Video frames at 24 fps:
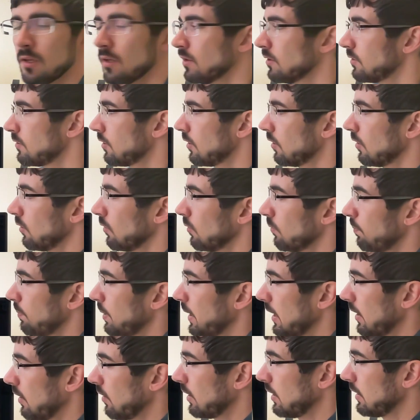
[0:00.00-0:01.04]
So
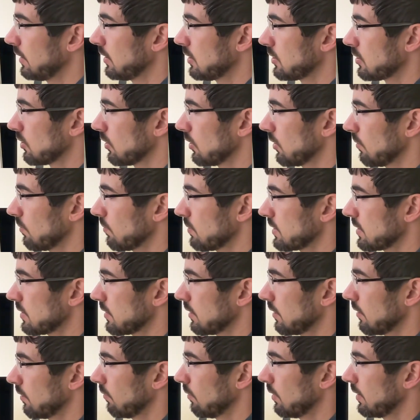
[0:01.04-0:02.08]
pairing the terms.
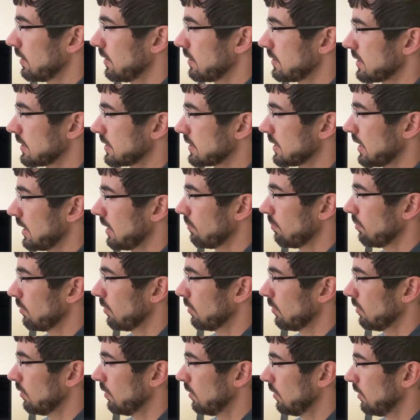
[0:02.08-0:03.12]
With this
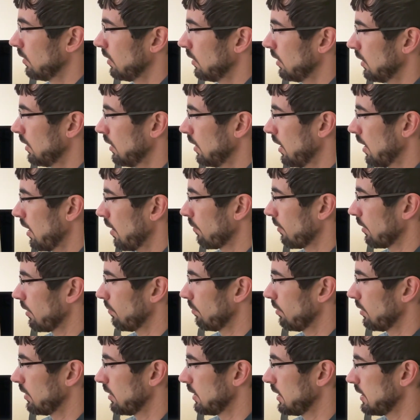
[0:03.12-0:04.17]
example, I'm going
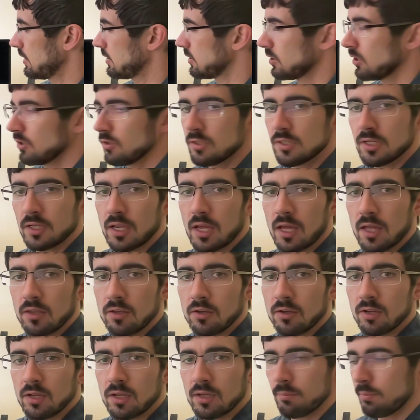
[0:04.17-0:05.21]
to put these two
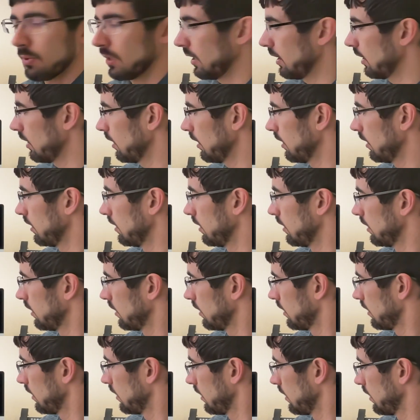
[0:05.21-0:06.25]
together in a pair
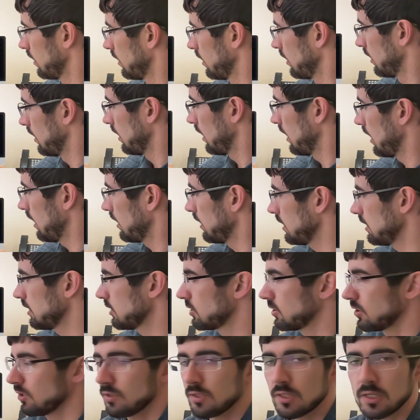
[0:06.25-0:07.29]
and
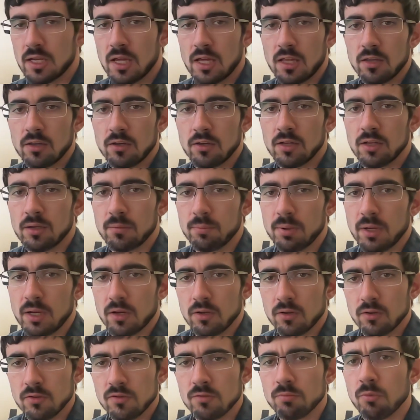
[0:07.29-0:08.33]
these two together in a
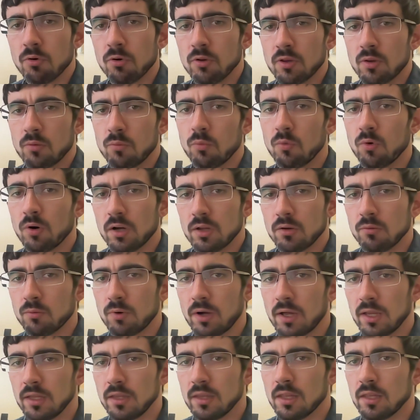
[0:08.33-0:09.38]
pair. There's more than one
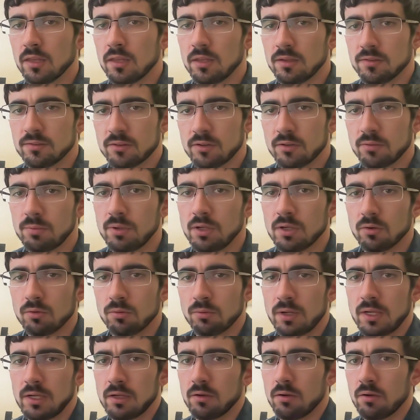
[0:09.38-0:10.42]
way that this could be
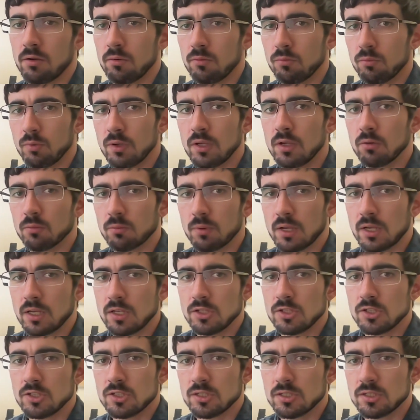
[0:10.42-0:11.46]

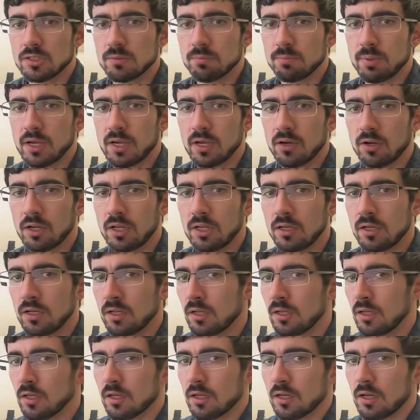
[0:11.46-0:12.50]
rearranged to pair it,
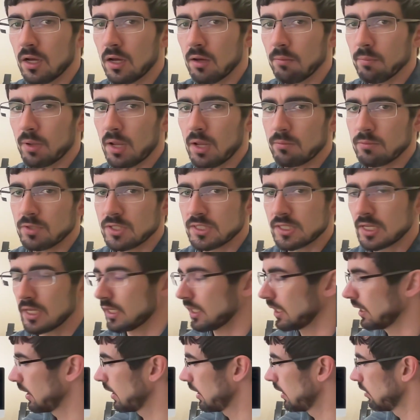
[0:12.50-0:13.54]
but I'm just
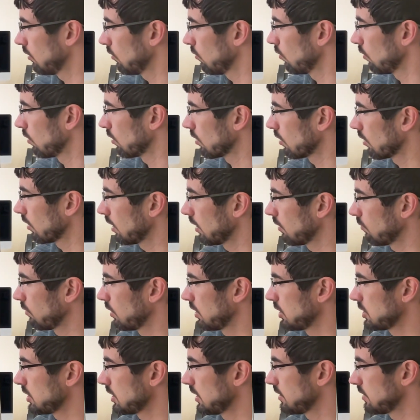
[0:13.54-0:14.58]
taking it in the order in
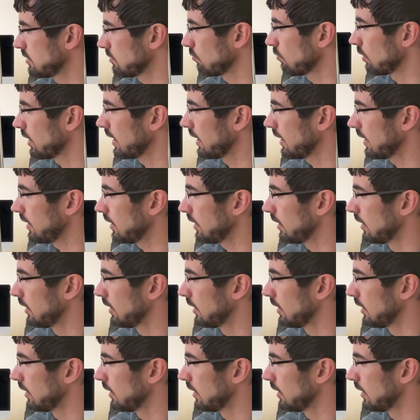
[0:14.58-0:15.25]
which it's written.